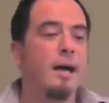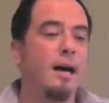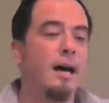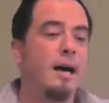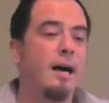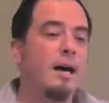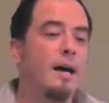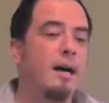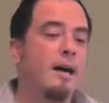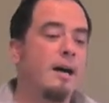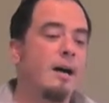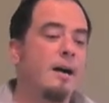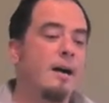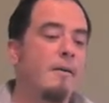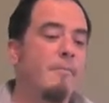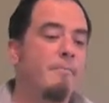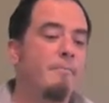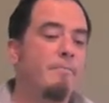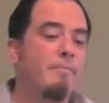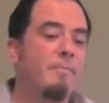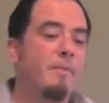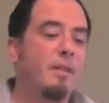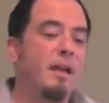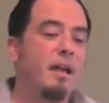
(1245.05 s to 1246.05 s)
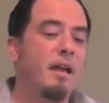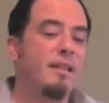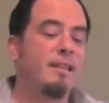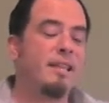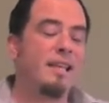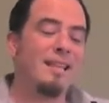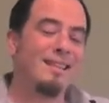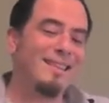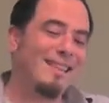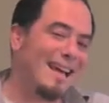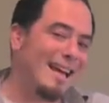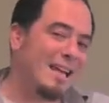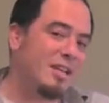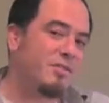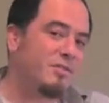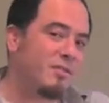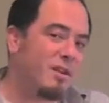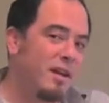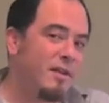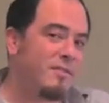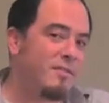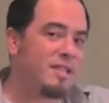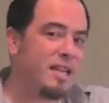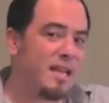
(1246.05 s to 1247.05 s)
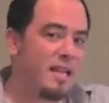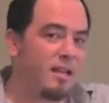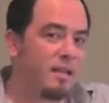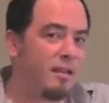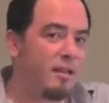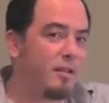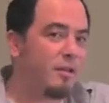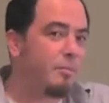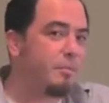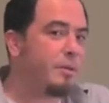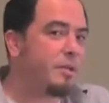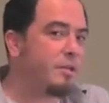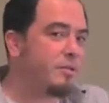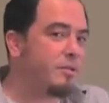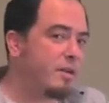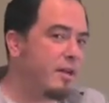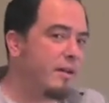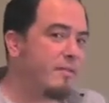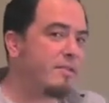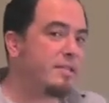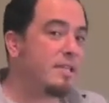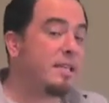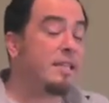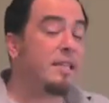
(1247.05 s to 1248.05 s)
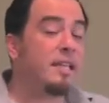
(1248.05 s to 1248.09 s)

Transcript: I think that drives that a little bit, Travis.